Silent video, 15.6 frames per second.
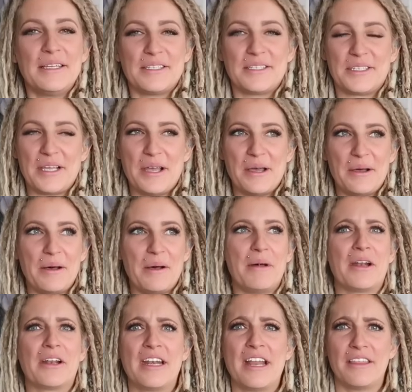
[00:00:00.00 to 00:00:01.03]
So
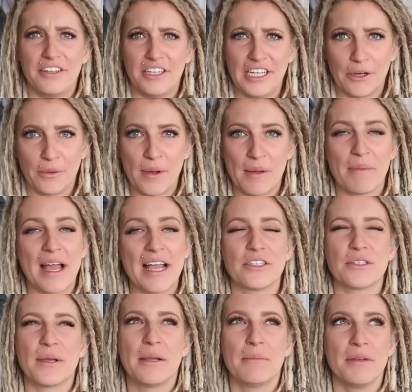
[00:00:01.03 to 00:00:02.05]
about another year went by,
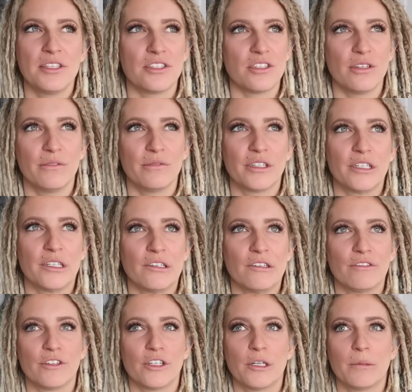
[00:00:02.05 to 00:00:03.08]
so I'd been
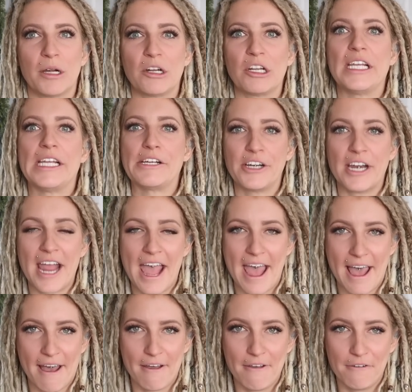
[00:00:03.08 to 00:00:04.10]
sober for about a year and a
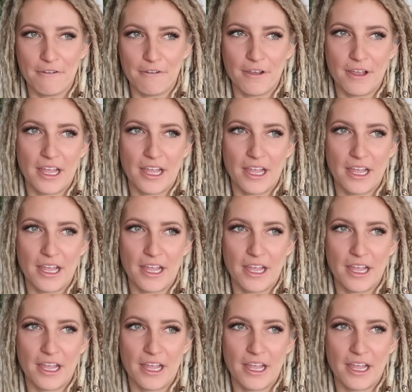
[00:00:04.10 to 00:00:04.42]
half